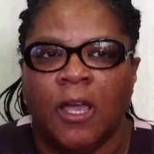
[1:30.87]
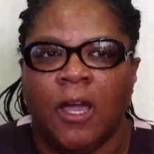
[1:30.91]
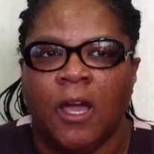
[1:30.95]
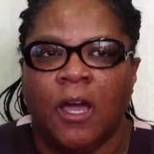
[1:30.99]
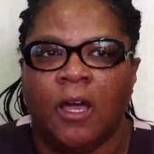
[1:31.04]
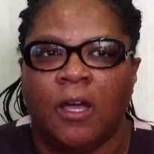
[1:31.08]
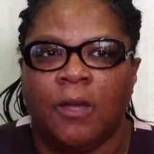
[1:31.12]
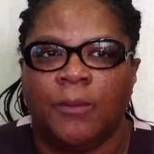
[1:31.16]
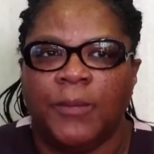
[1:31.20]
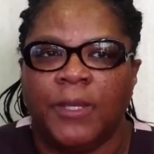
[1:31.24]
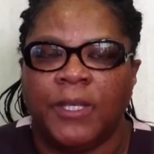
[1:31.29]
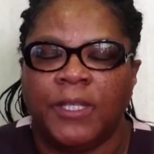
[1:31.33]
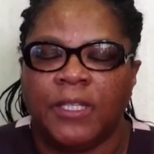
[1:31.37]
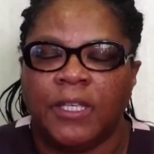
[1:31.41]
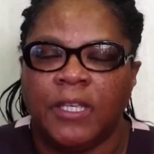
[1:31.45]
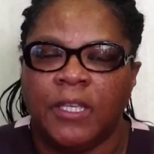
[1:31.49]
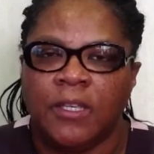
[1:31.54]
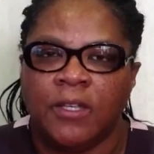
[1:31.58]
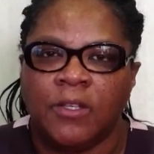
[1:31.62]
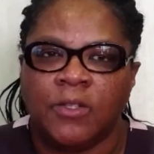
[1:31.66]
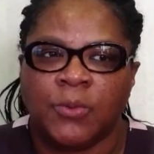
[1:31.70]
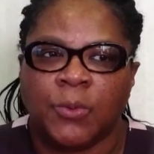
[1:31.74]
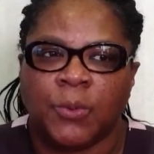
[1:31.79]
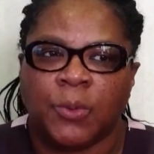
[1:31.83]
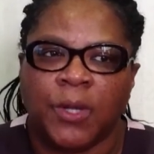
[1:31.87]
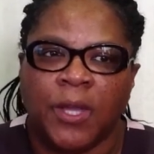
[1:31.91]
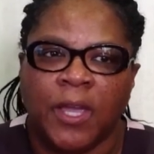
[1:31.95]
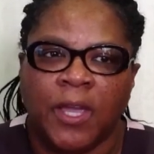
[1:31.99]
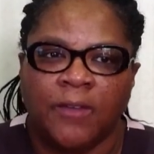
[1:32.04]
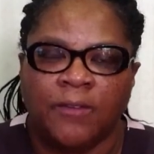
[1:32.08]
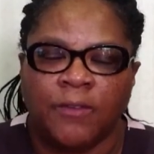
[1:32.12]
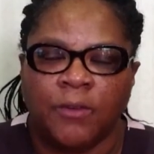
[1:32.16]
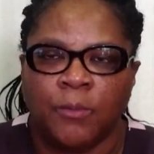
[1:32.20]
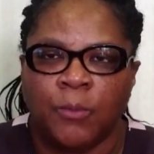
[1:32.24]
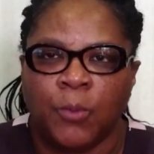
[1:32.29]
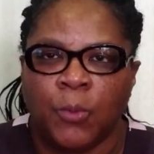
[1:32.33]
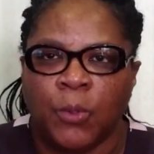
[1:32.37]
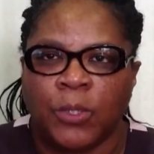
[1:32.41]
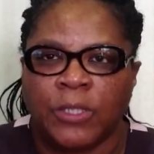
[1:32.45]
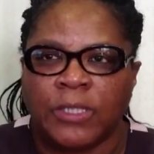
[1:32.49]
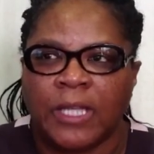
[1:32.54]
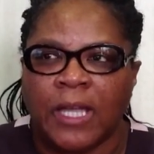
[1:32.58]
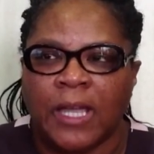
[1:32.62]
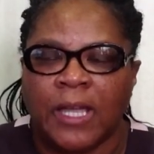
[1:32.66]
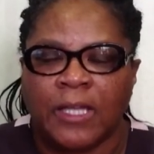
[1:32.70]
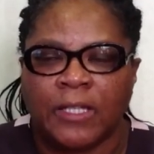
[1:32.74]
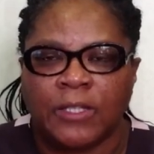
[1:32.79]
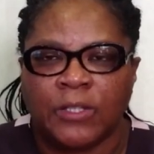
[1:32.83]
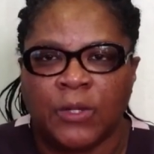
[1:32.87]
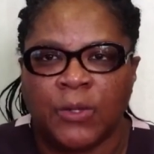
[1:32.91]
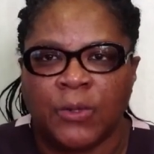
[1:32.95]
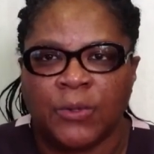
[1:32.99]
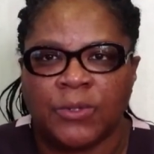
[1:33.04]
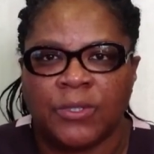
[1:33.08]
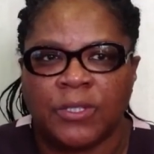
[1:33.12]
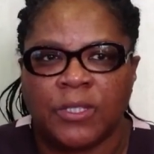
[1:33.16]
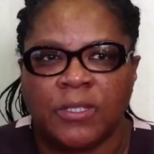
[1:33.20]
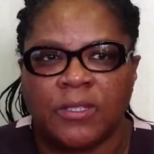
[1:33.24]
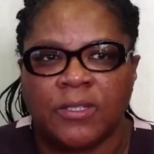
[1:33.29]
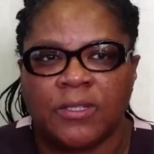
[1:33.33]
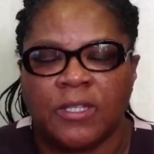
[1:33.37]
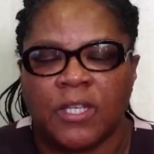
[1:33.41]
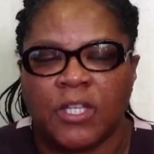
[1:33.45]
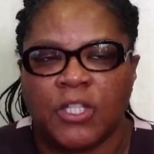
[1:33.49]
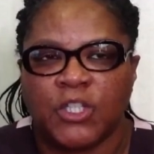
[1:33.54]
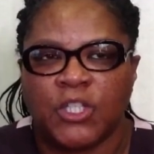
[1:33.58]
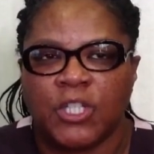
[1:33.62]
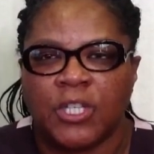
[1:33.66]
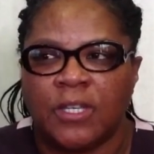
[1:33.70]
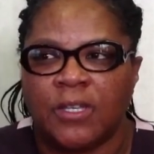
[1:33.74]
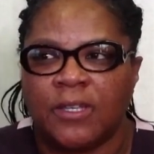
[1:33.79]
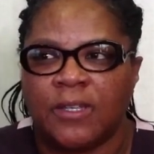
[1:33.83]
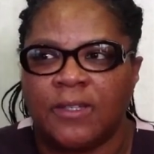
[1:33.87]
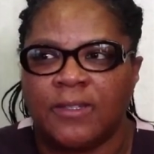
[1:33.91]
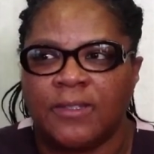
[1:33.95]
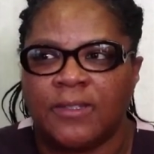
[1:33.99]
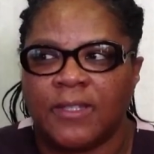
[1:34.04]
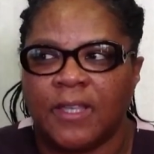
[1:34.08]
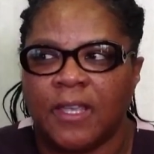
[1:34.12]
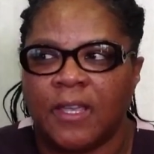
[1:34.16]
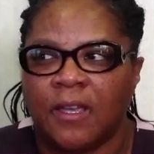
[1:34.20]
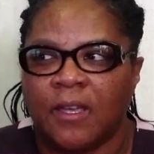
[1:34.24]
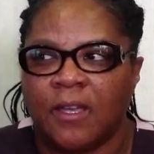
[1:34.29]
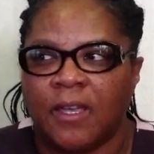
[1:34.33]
and kids were having more diagnoses such as